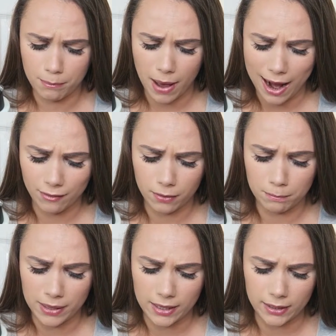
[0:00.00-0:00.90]

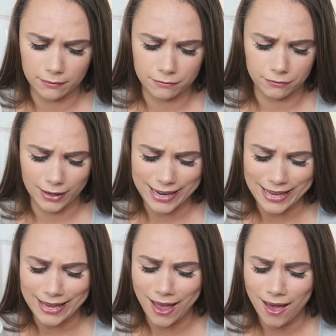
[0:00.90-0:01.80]

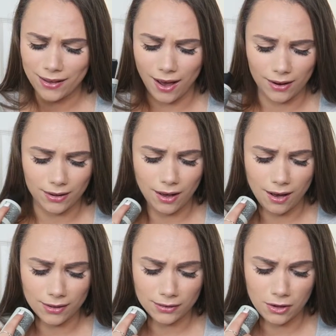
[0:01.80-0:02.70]
paraben-free color
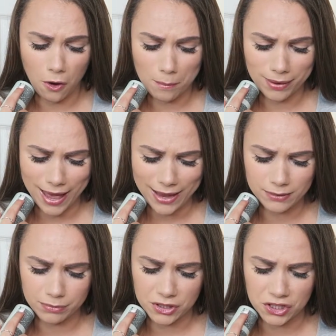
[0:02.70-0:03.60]
guard
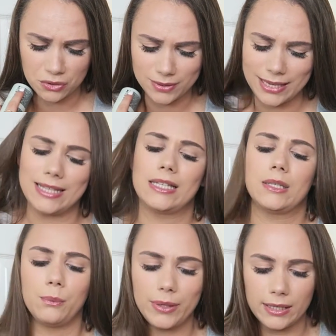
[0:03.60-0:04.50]
complex, produced in
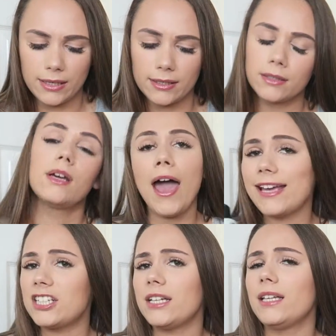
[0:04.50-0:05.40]
Sweden. I
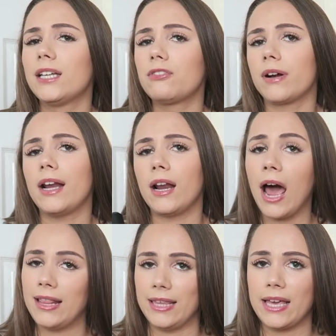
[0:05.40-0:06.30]
actually did really
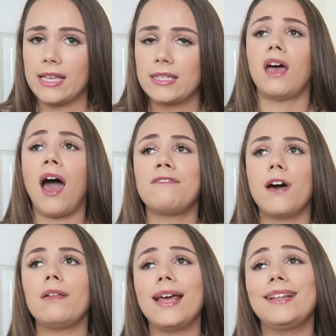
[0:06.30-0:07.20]
like these. I
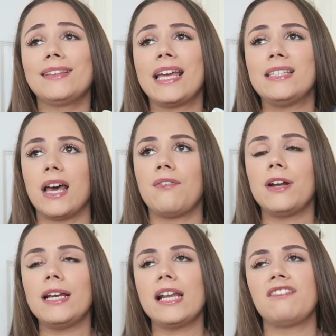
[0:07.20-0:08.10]
felt like they
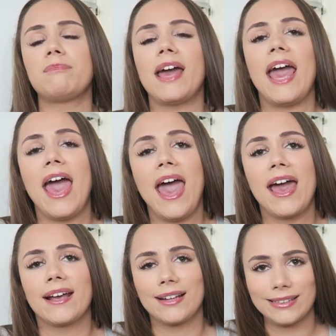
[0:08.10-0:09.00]
definitely left my
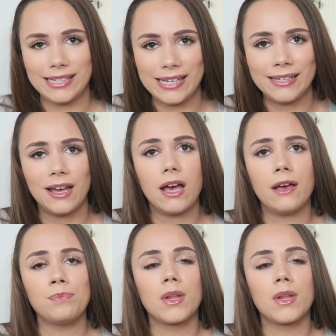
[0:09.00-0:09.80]
hair cleaner